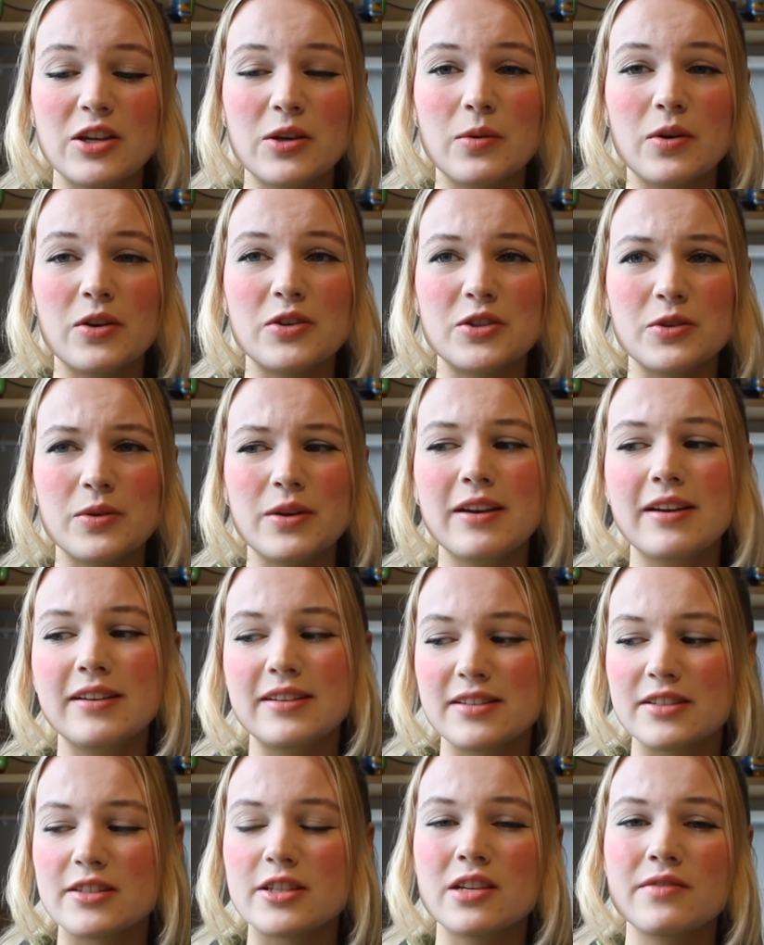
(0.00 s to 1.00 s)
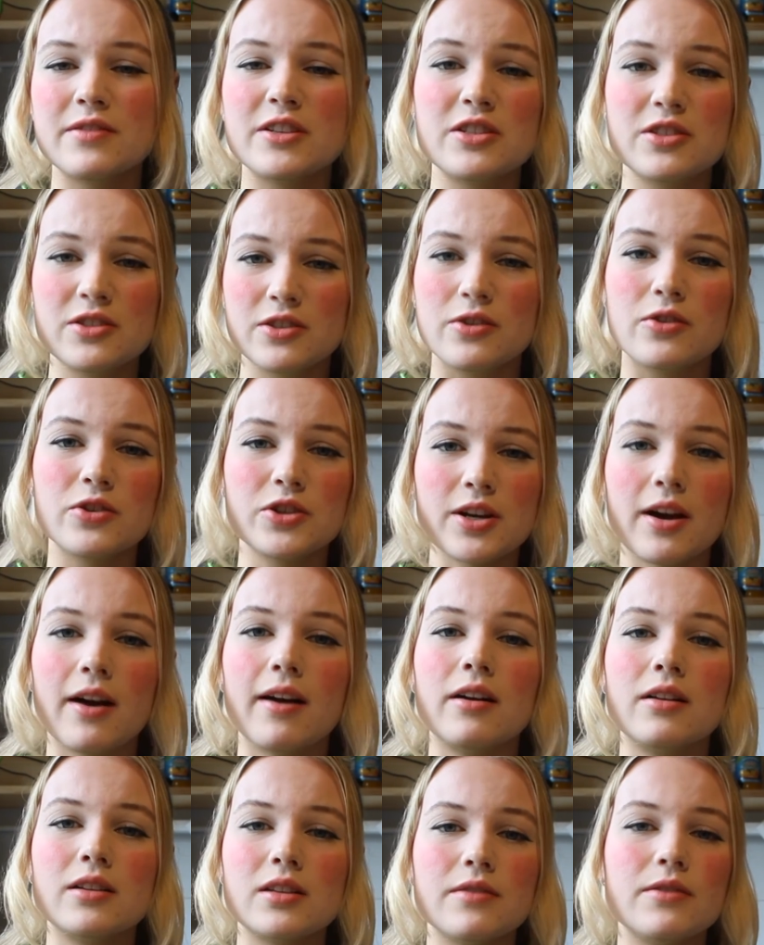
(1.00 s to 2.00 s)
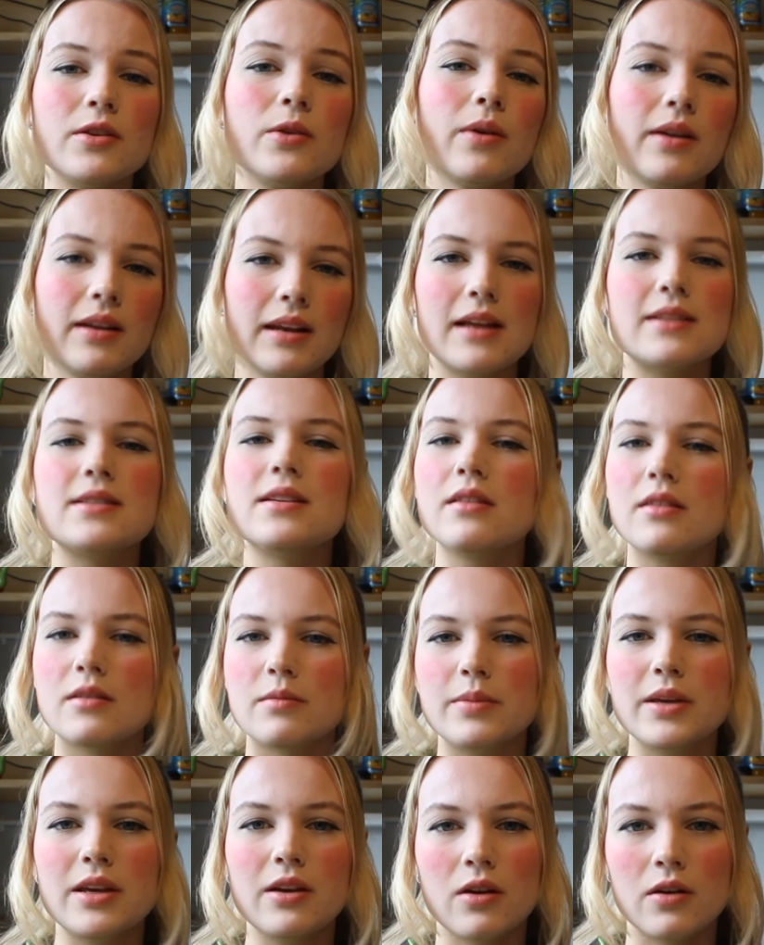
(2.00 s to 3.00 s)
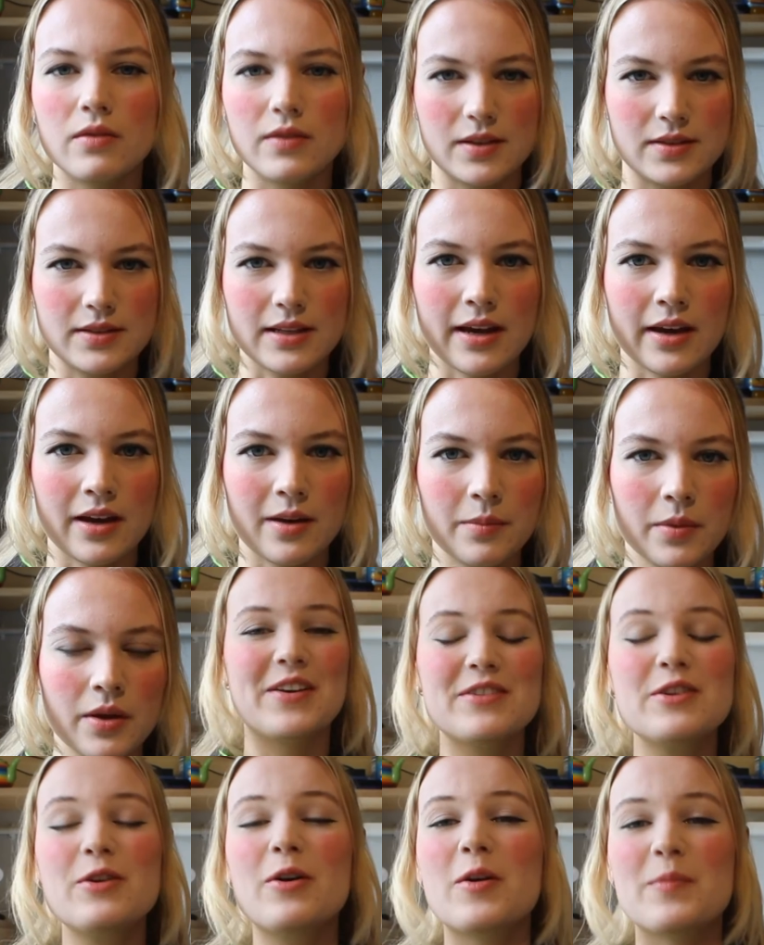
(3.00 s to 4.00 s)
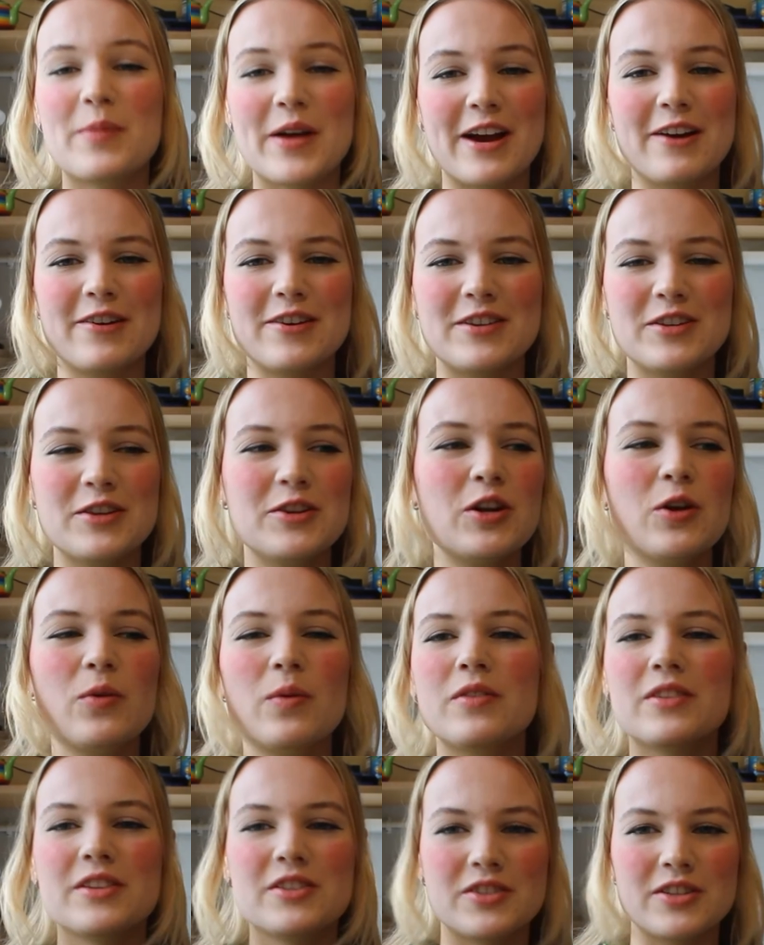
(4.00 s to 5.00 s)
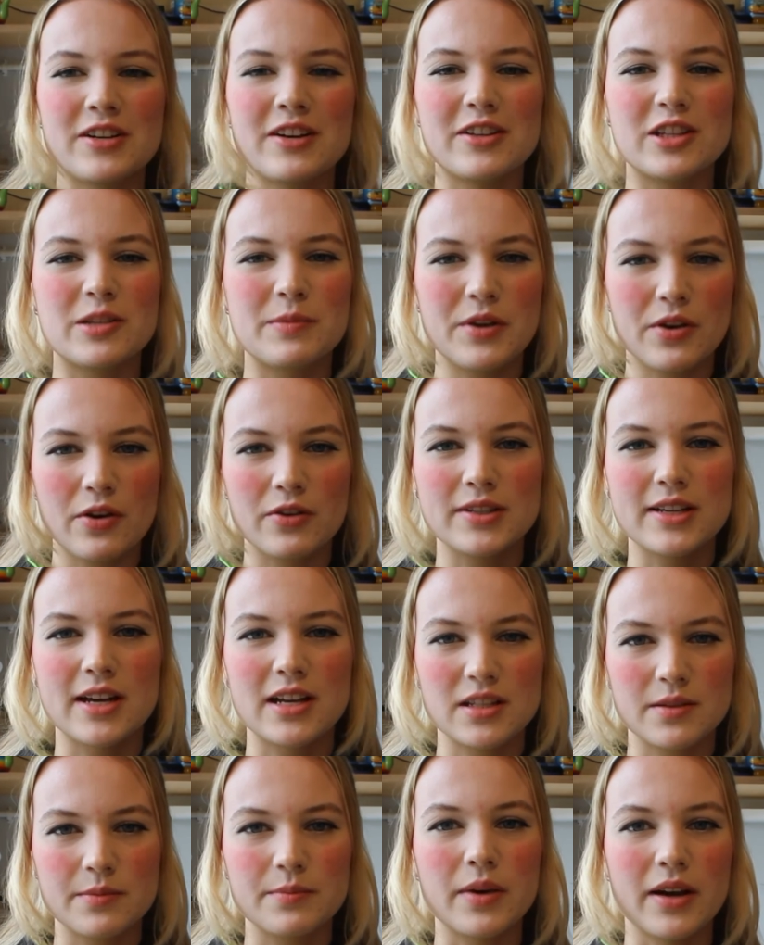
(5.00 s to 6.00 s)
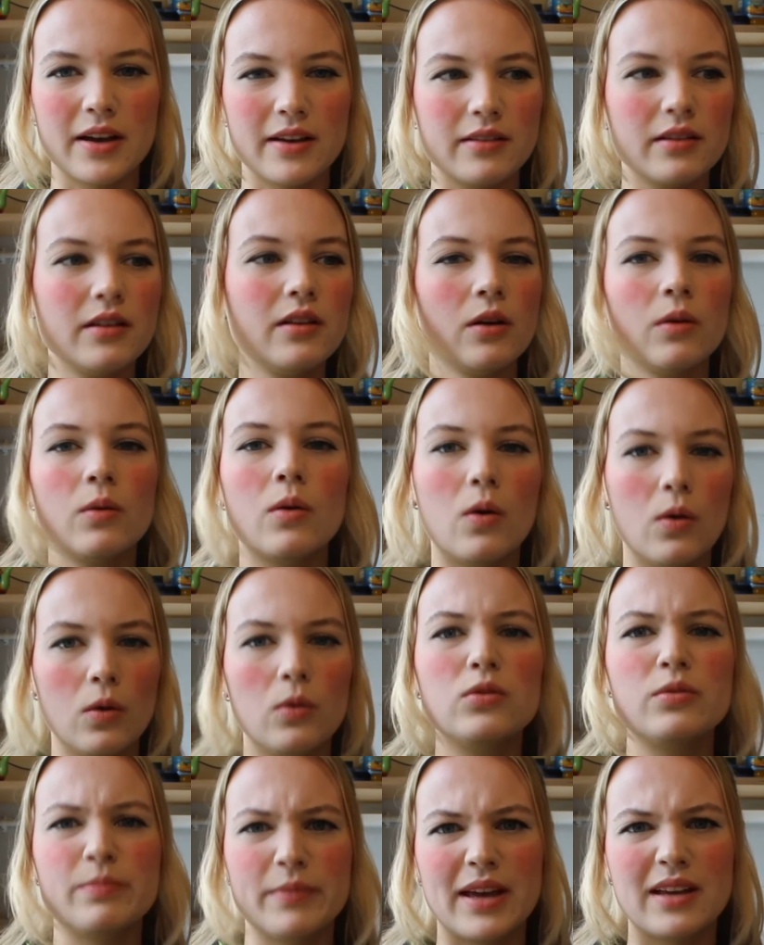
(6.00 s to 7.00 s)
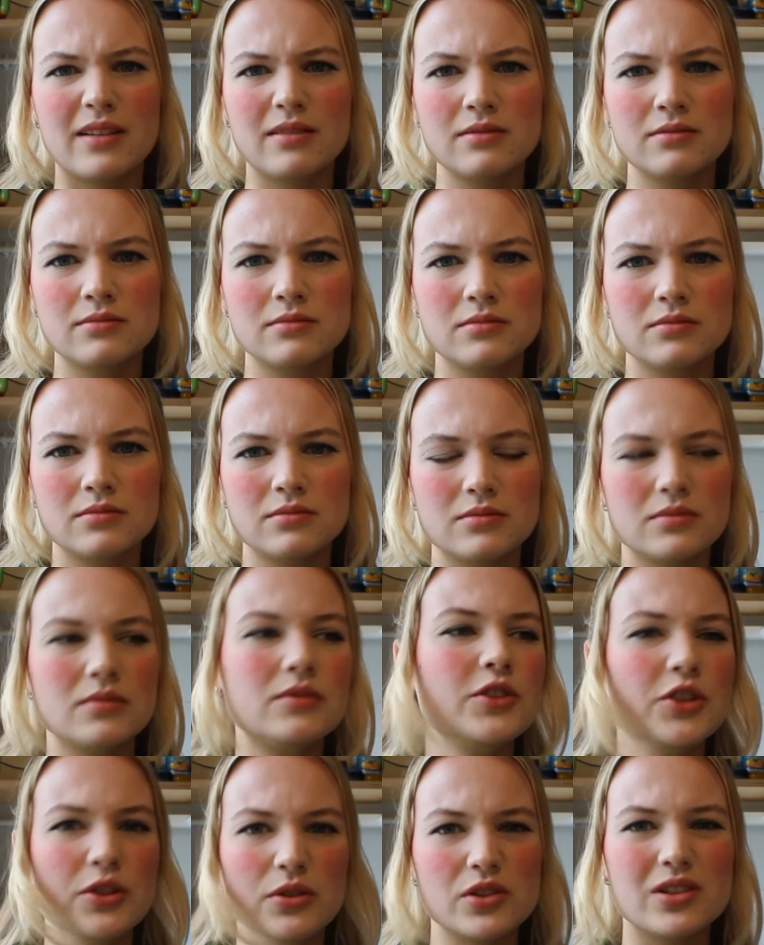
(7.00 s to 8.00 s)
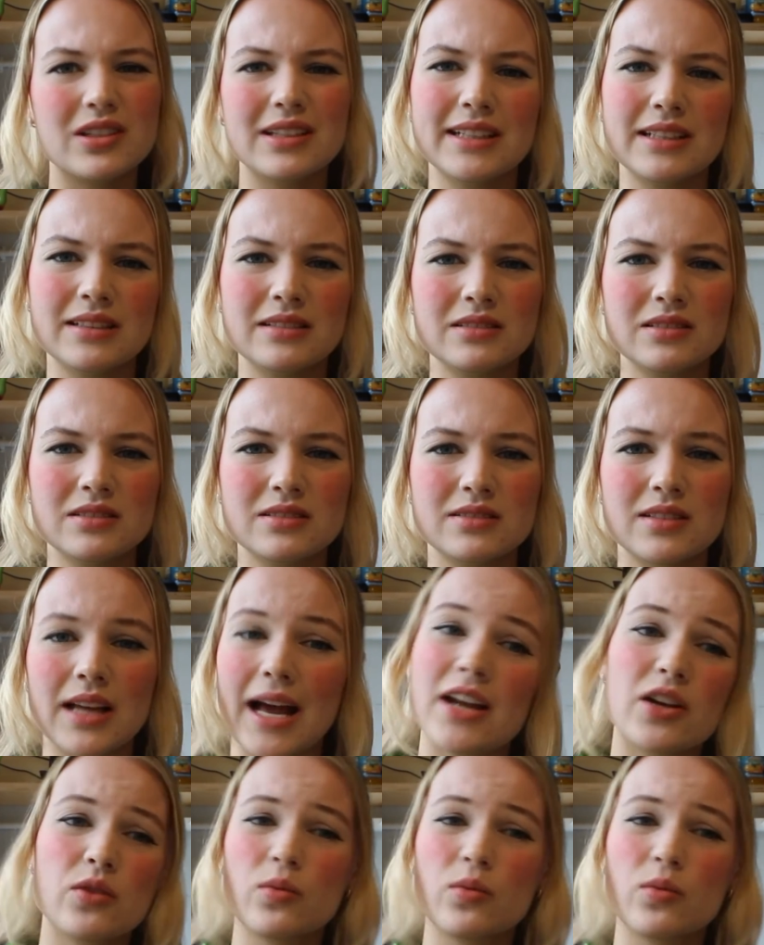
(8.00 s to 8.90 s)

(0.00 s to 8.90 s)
you are doing a disservice to your child if you are letting them be on this app. If you are a parent, you don't want this child to be contacted by, you know, old men, usually, and